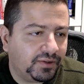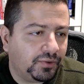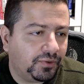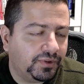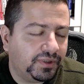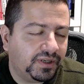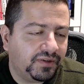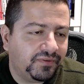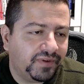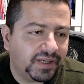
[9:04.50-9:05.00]

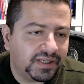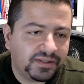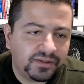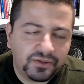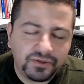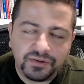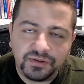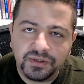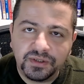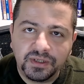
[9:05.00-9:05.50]
told
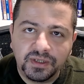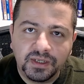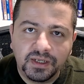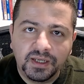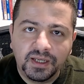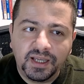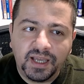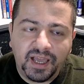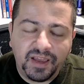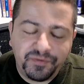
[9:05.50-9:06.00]
investors,
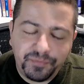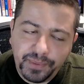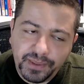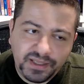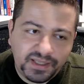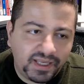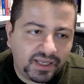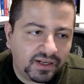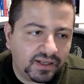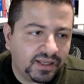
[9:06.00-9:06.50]
I've been
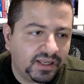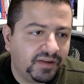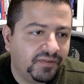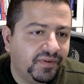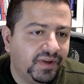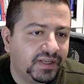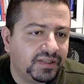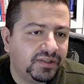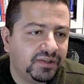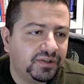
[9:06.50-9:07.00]
telling
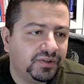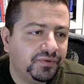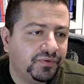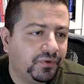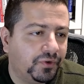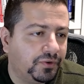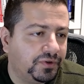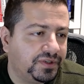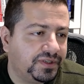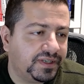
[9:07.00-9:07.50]
investors
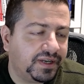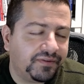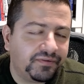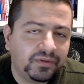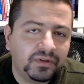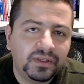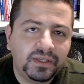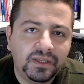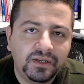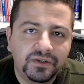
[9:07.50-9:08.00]
for
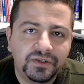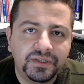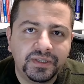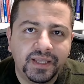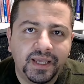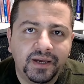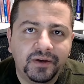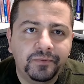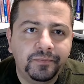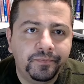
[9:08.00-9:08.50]
several years
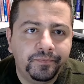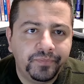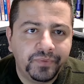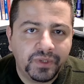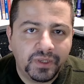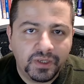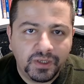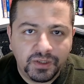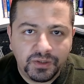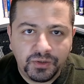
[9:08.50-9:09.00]
now
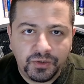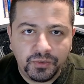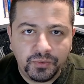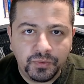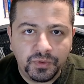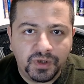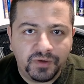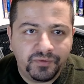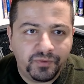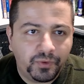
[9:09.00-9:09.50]

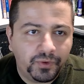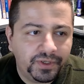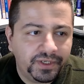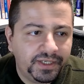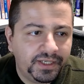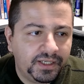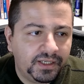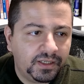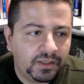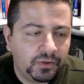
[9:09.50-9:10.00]
to
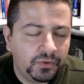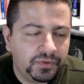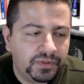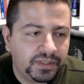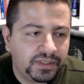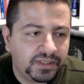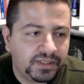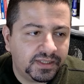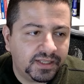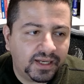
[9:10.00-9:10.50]
avoid
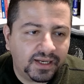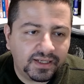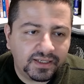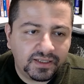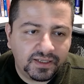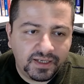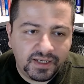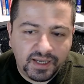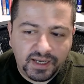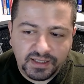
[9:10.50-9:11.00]
Lucid stock,
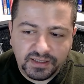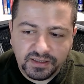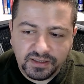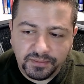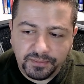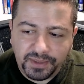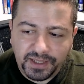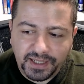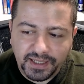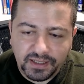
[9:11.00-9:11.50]
not to
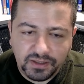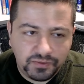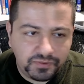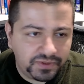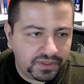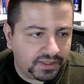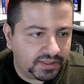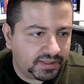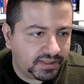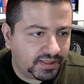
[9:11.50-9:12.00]
buy
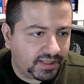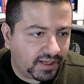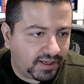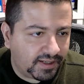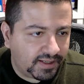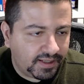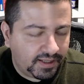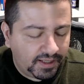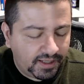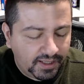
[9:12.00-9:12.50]
Lucid
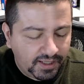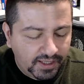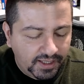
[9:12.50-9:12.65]
stock,